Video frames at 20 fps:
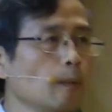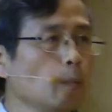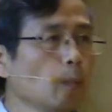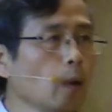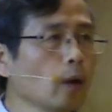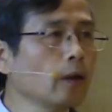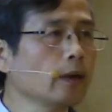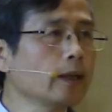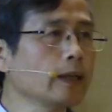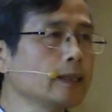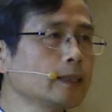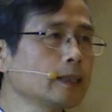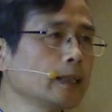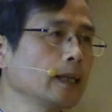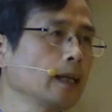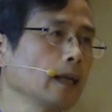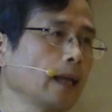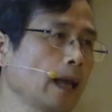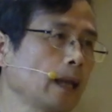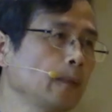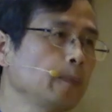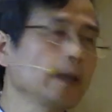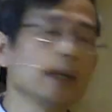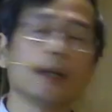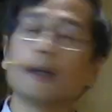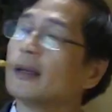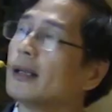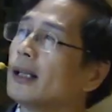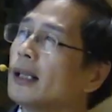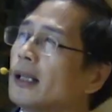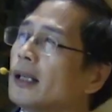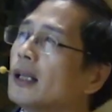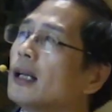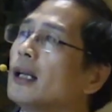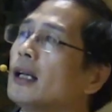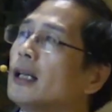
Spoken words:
monolithic capillary